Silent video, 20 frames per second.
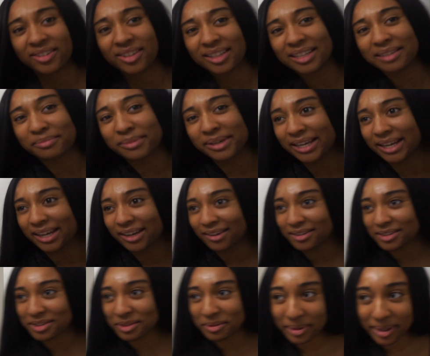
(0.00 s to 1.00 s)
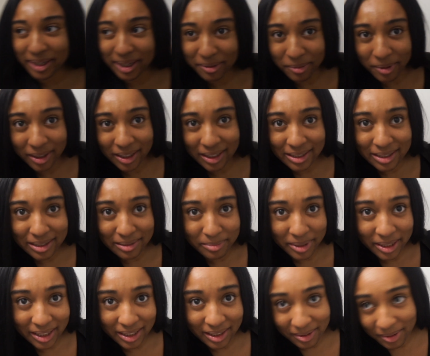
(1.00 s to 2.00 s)
like my hair is the way I want it to
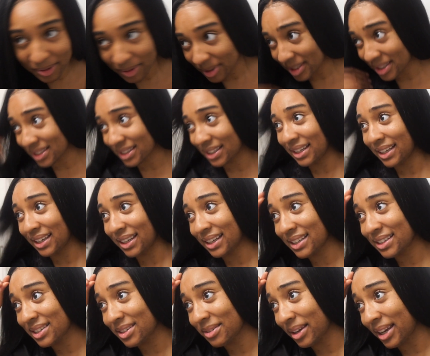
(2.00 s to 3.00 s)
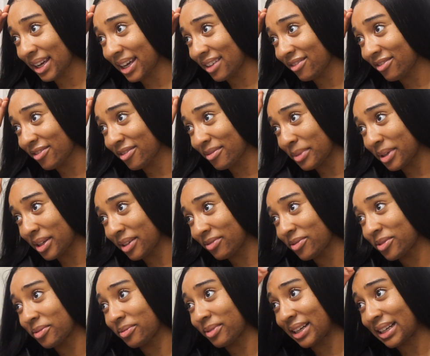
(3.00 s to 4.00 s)
be, or it's like, it's okay for me
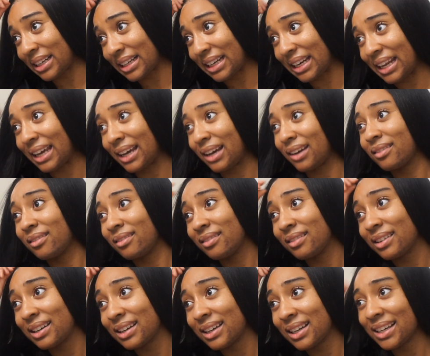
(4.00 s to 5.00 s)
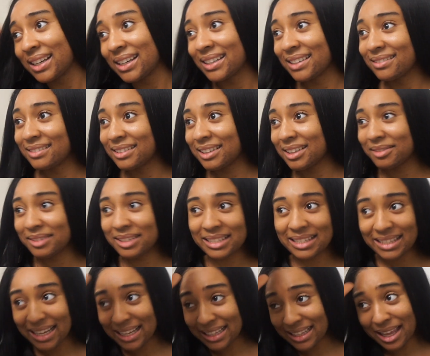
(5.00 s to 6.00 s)
for right now. You know, it's
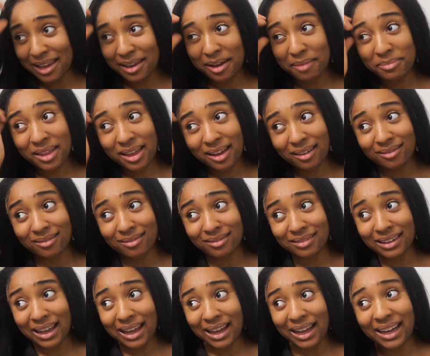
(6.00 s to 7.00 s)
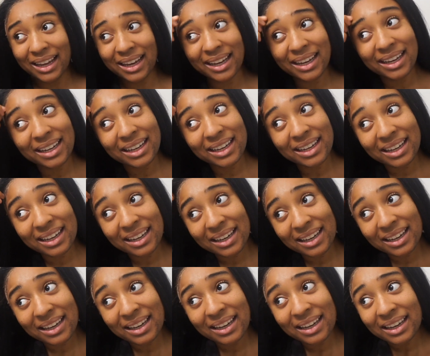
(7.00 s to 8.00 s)
not that, I'm not gonna lie.
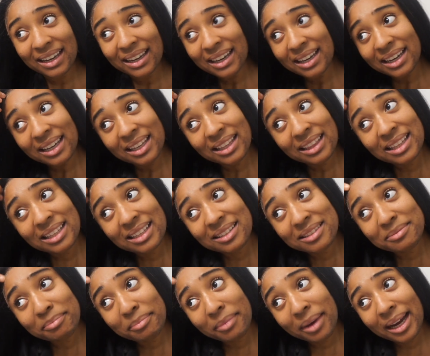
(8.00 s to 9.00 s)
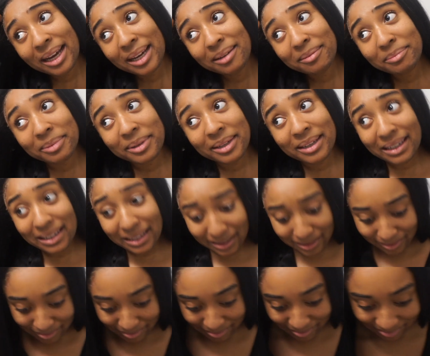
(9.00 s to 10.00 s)
This might
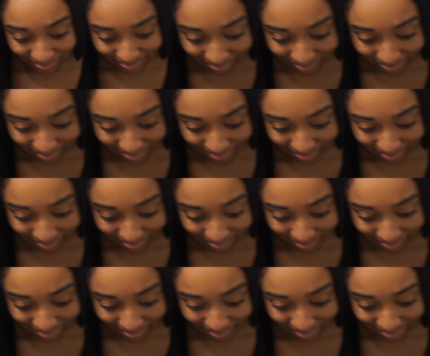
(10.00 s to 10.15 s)
be